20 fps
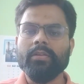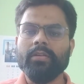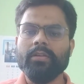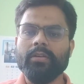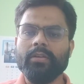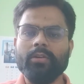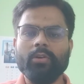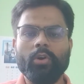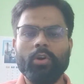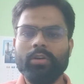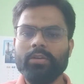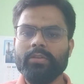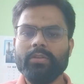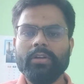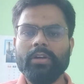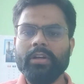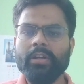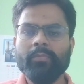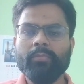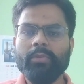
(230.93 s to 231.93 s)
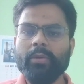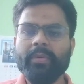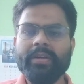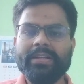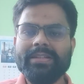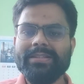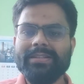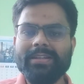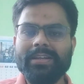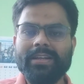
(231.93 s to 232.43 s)
although the unemployment
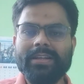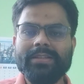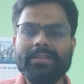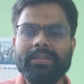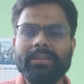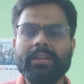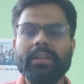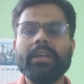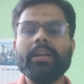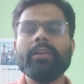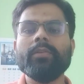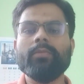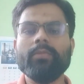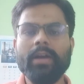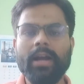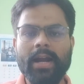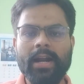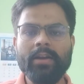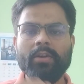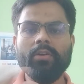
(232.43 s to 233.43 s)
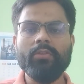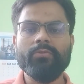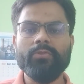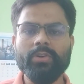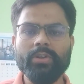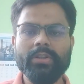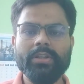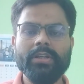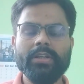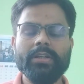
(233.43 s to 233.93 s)
is increasing, they can't
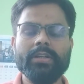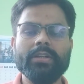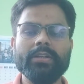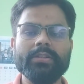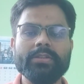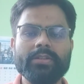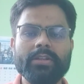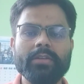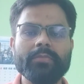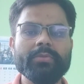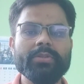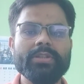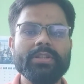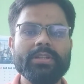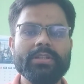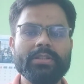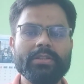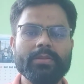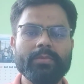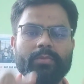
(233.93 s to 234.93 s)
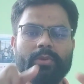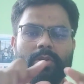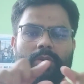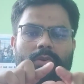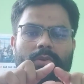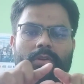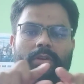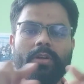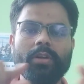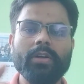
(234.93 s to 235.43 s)
offer their services
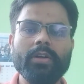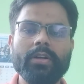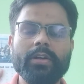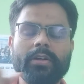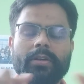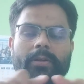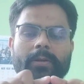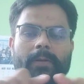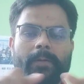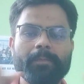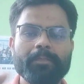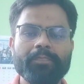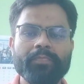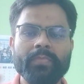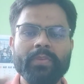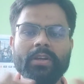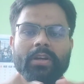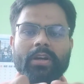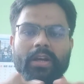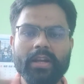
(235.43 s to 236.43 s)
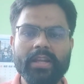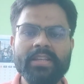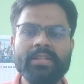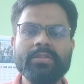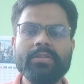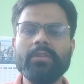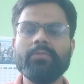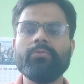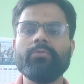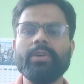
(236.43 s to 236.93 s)
below a
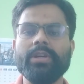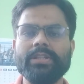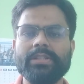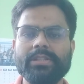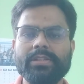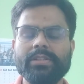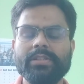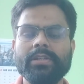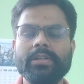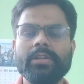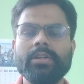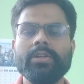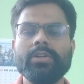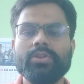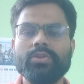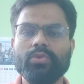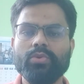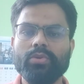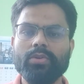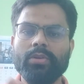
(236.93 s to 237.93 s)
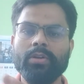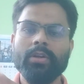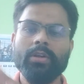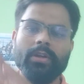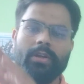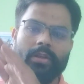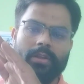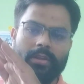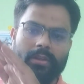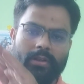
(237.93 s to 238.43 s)
range of wages. So
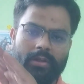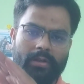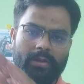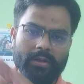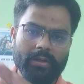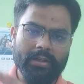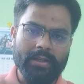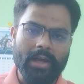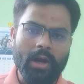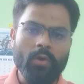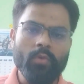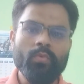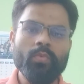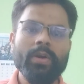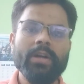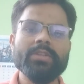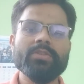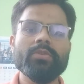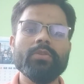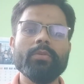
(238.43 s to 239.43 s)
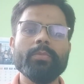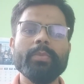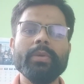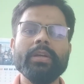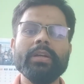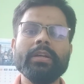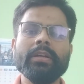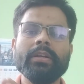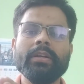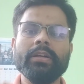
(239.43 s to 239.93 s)
the downward
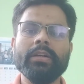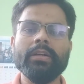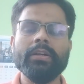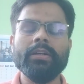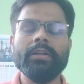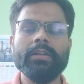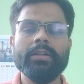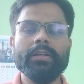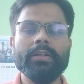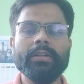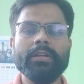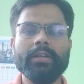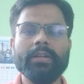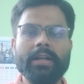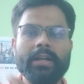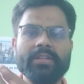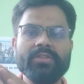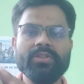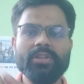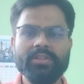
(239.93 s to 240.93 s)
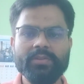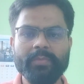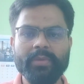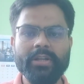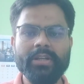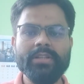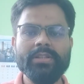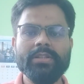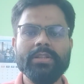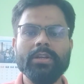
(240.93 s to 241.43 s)
sloping
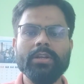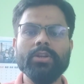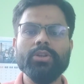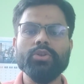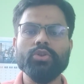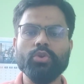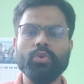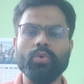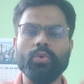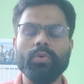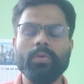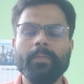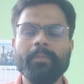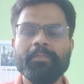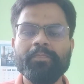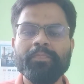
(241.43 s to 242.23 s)
adjustment is slow.